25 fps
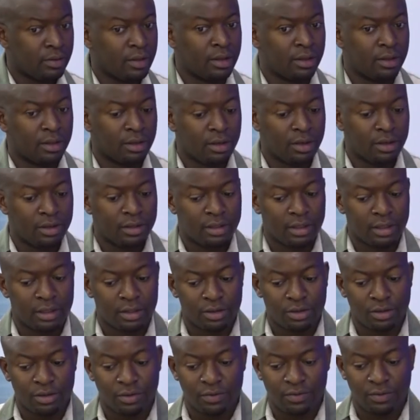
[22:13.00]
in the
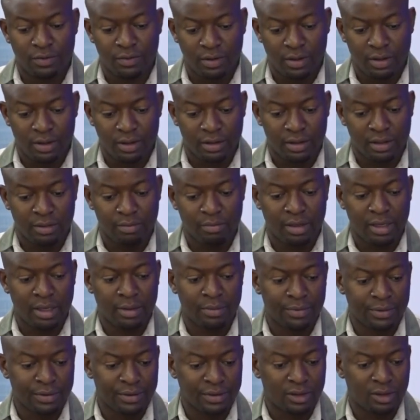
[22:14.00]
context of the
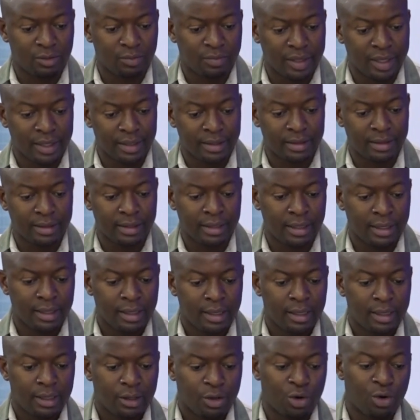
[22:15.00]
Zimbabwean space,
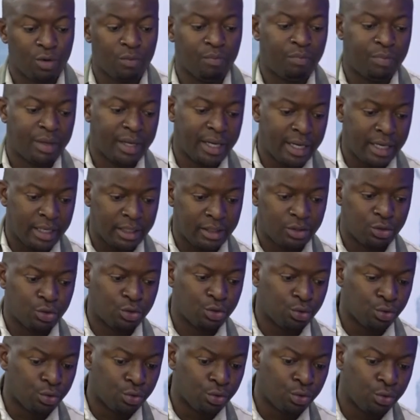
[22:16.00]
compared
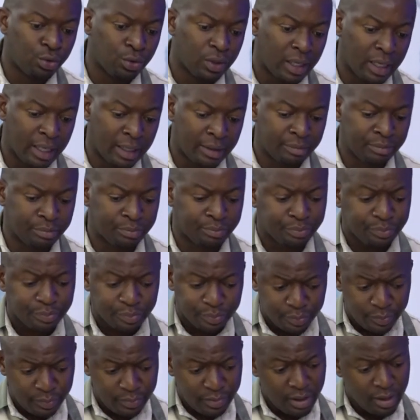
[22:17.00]
to um,
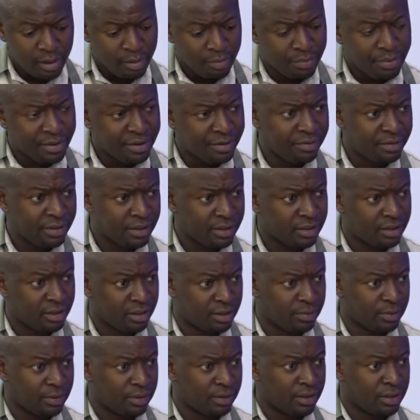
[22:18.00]
previous
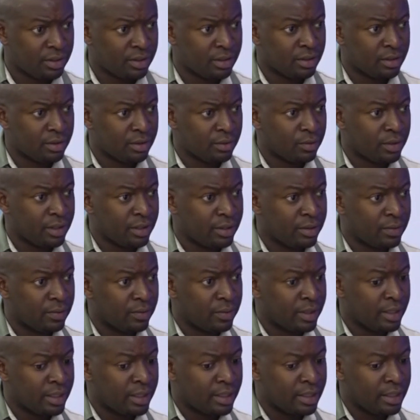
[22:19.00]
dispositions where,
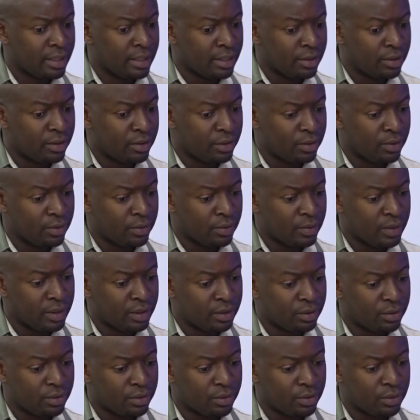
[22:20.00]
where you know
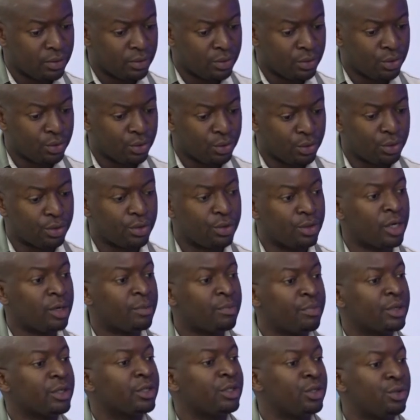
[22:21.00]
it you could
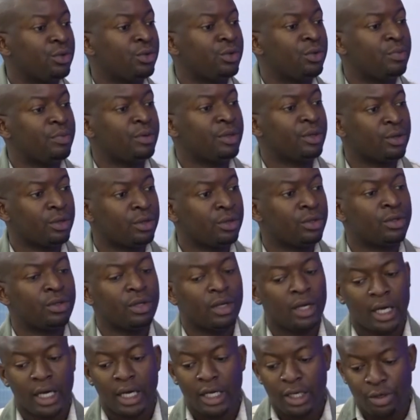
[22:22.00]
not produce
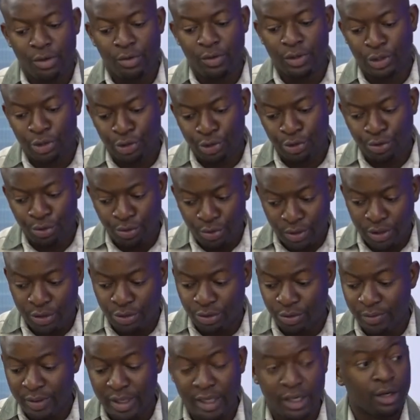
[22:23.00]
because you were sure
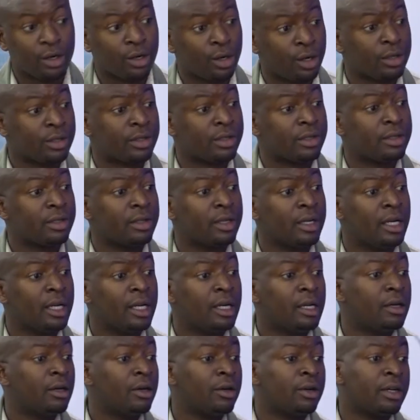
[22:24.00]
to make a loss
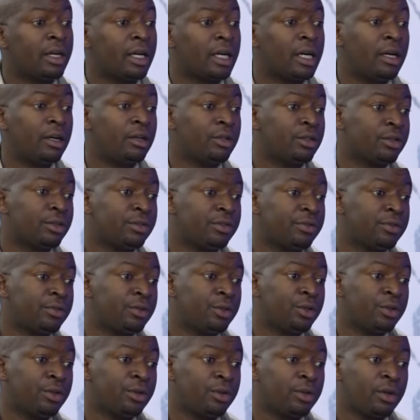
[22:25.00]
on account of
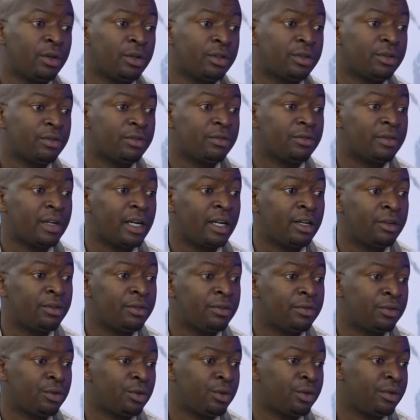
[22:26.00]
you know loss of
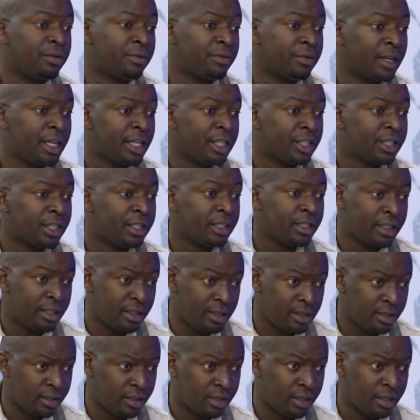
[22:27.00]
value through inflation
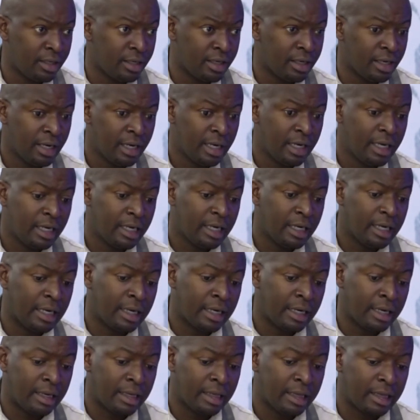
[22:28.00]
etc. Right.
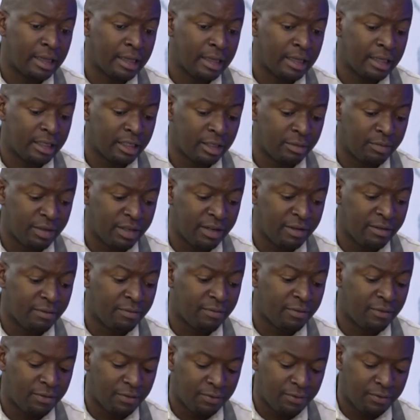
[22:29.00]
Uh, there's been a
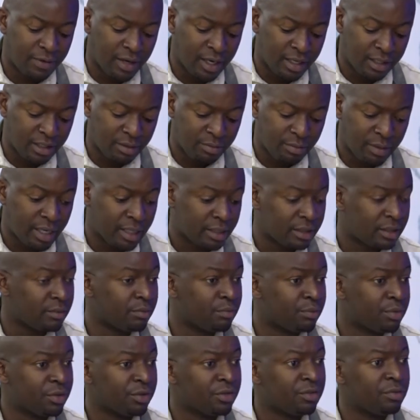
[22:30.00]
vast marked
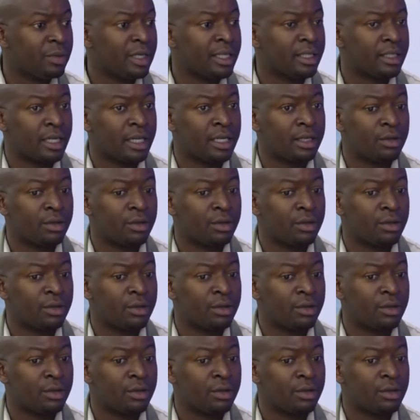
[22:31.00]
improvement,